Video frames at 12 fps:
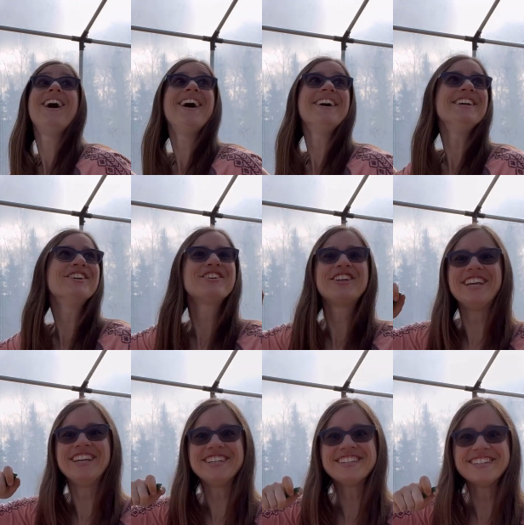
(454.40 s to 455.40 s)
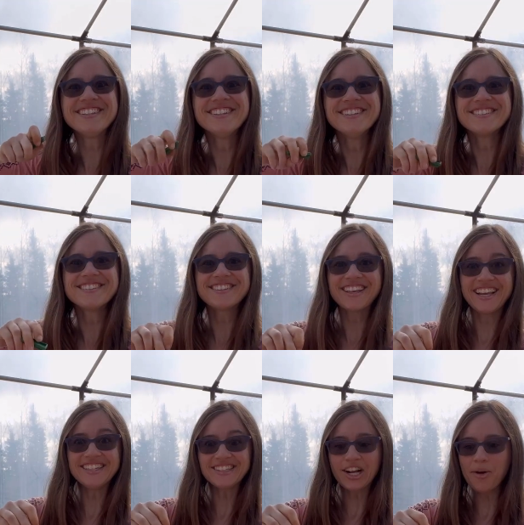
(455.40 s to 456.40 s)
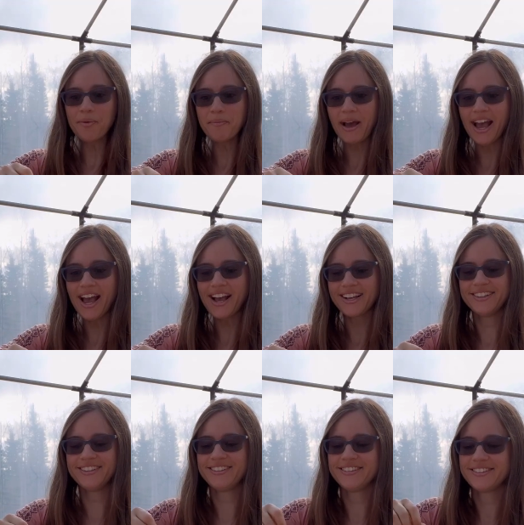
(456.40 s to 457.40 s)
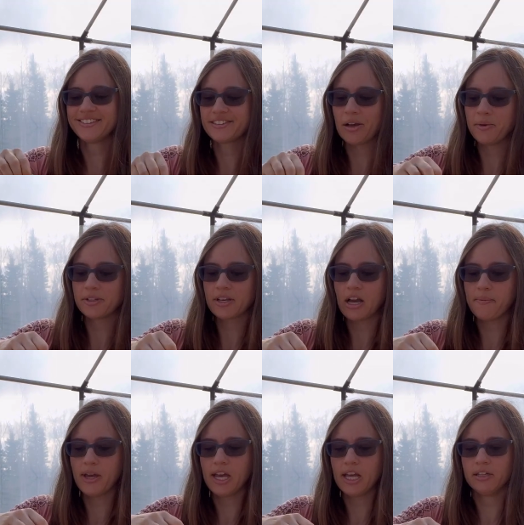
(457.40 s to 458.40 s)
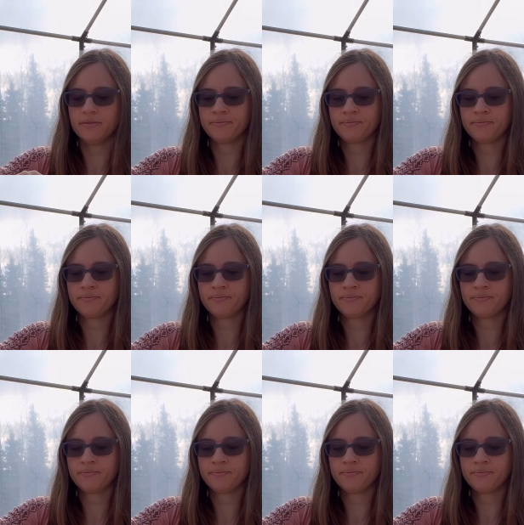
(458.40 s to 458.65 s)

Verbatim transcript: I hear geese. The geese are coming back. Summer's coming. I